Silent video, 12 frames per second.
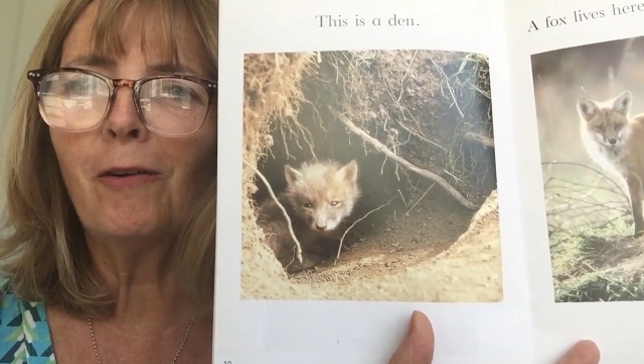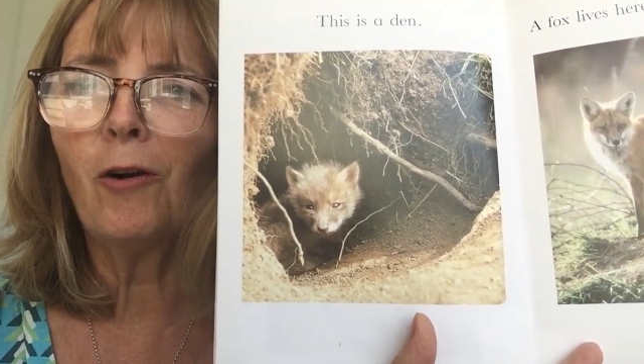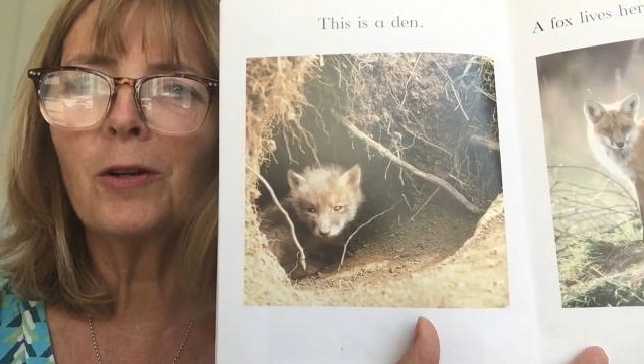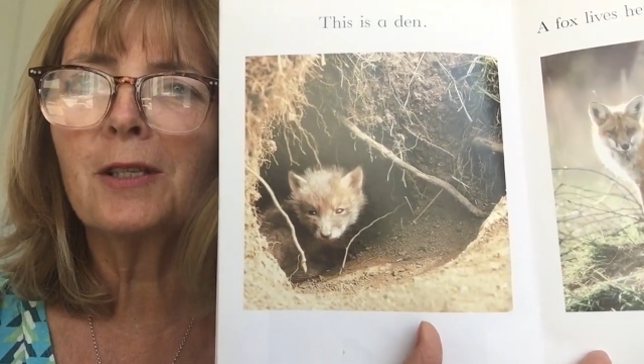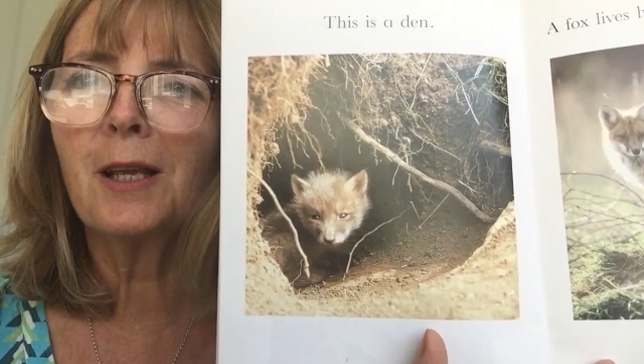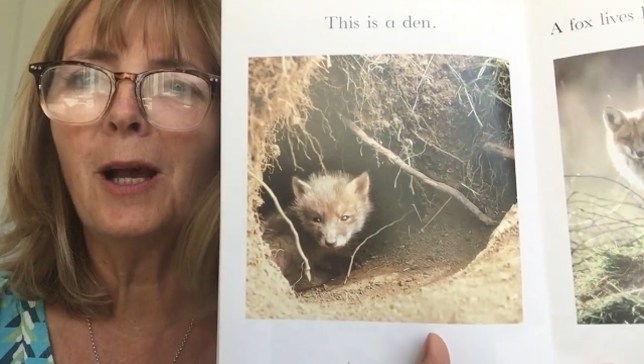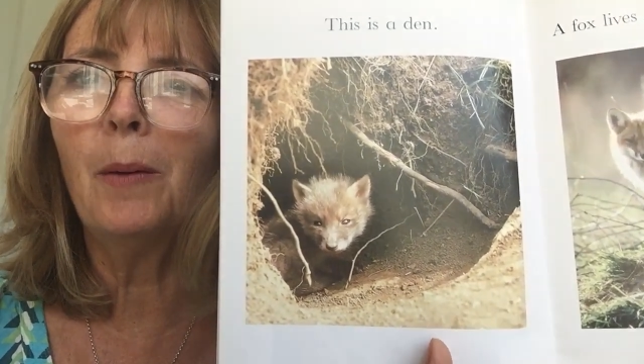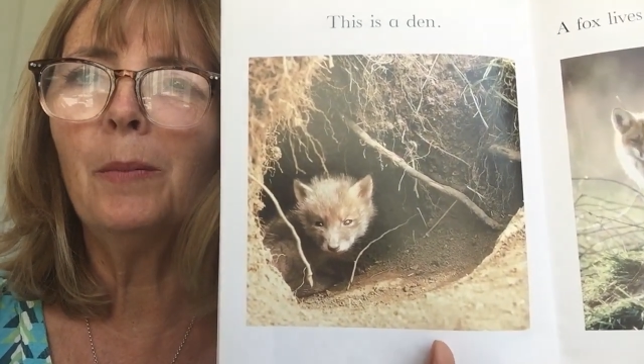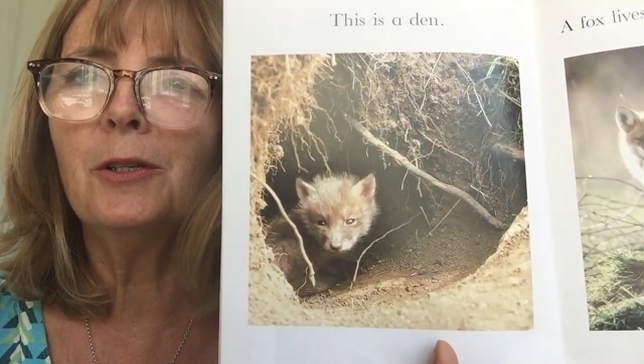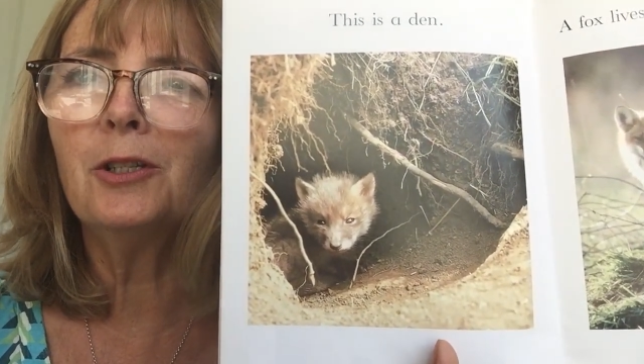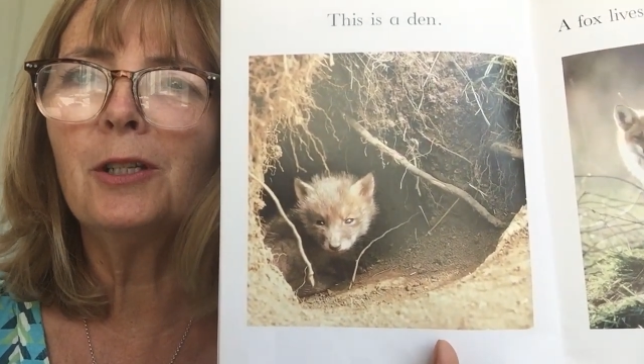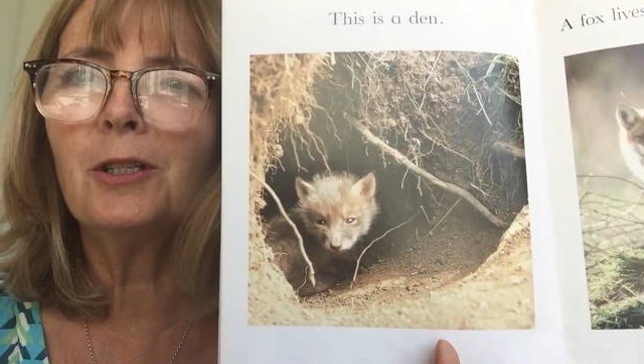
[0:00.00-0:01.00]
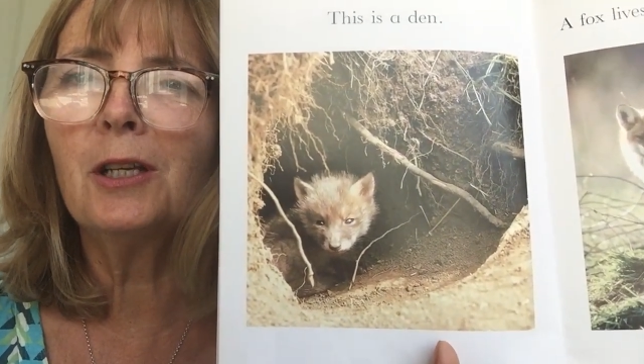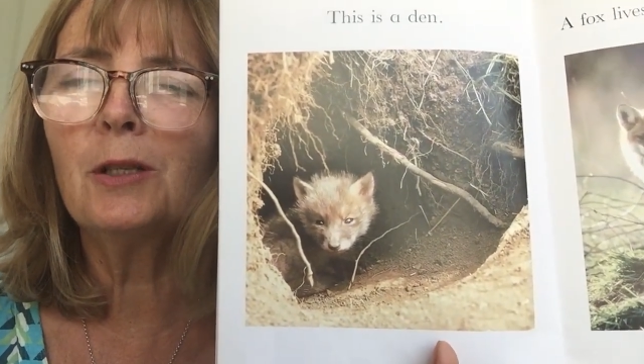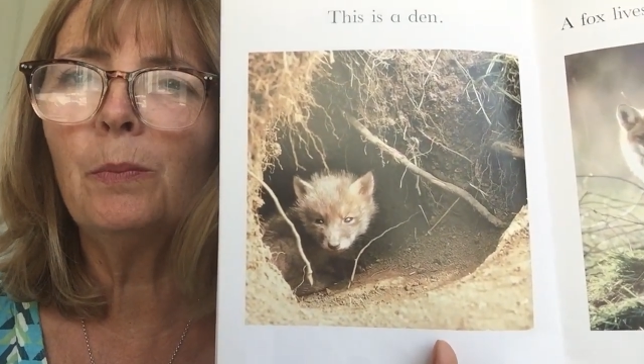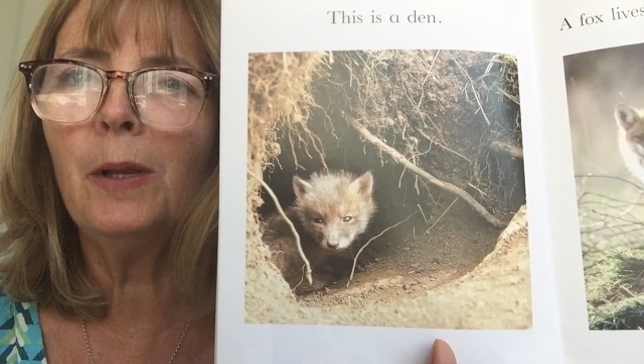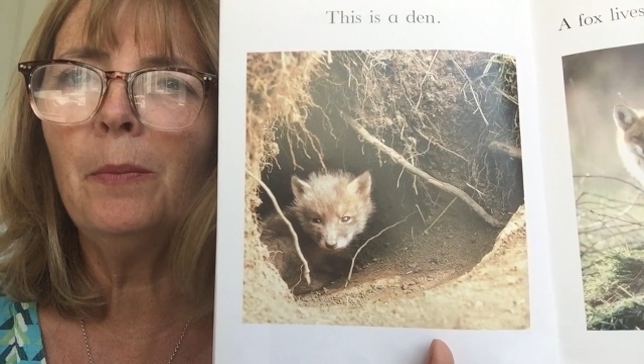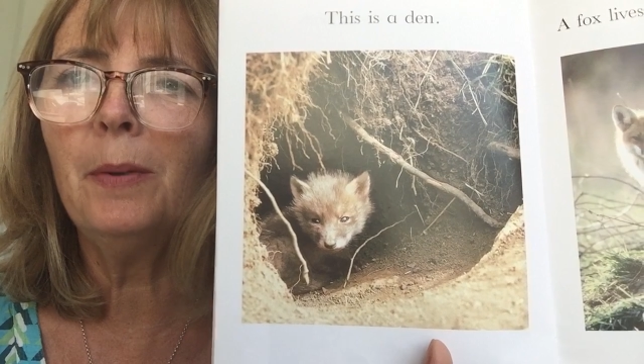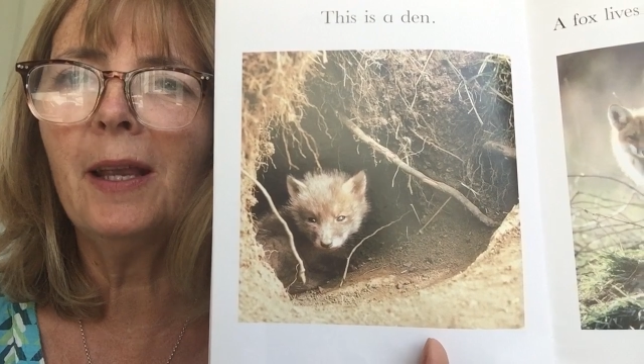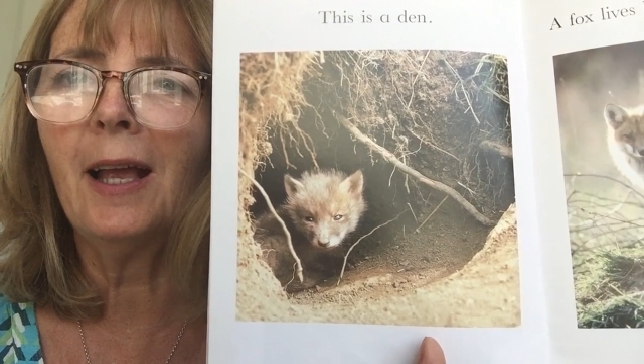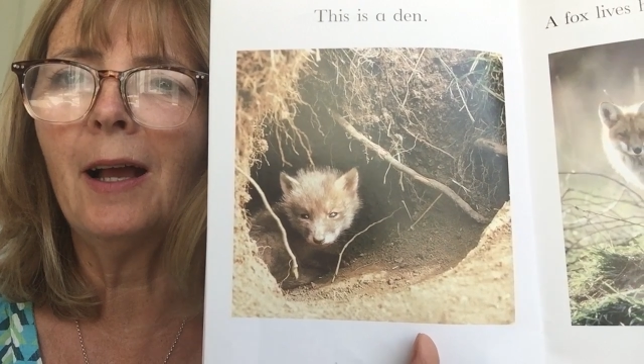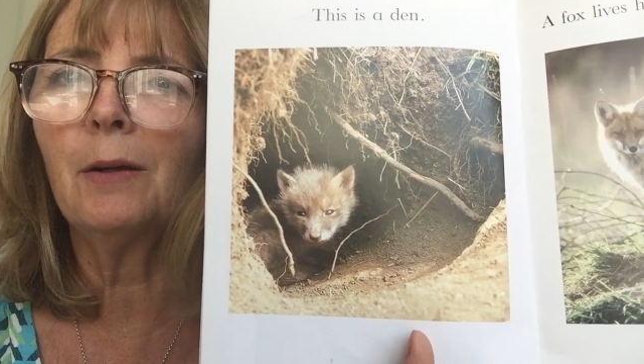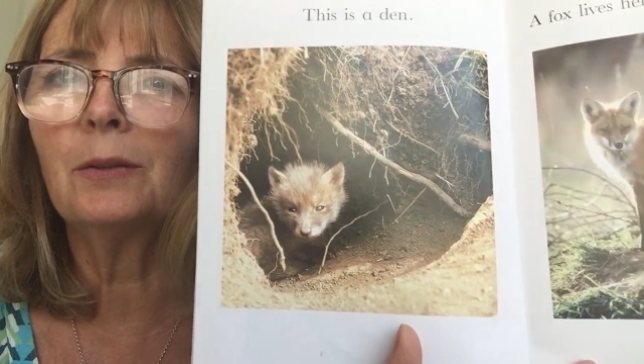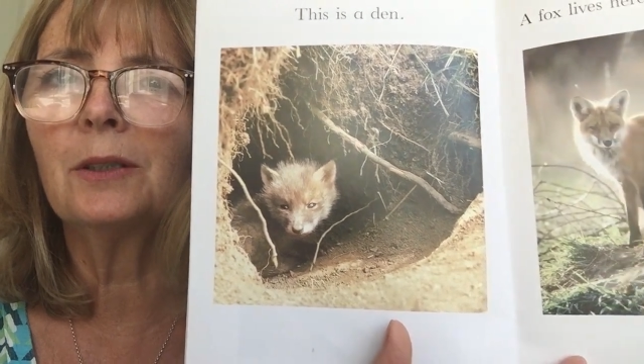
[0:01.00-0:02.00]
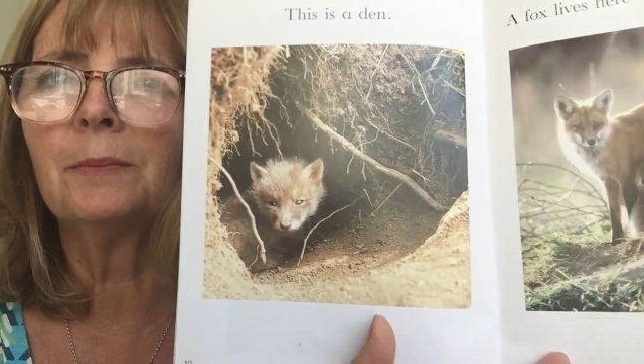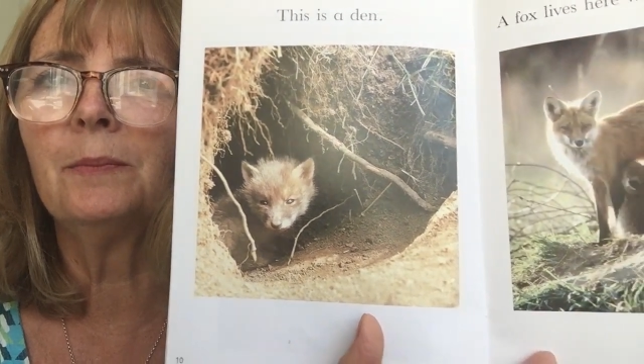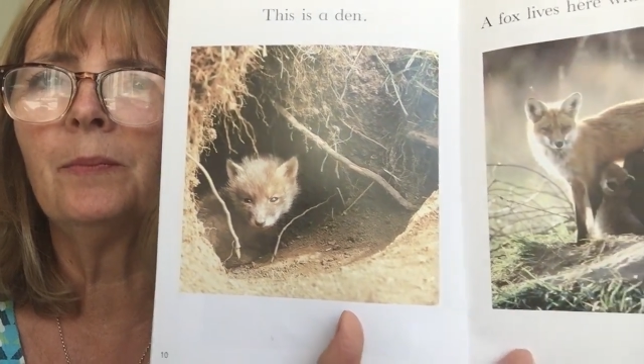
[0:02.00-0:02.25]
fox cub. She's just peeping out.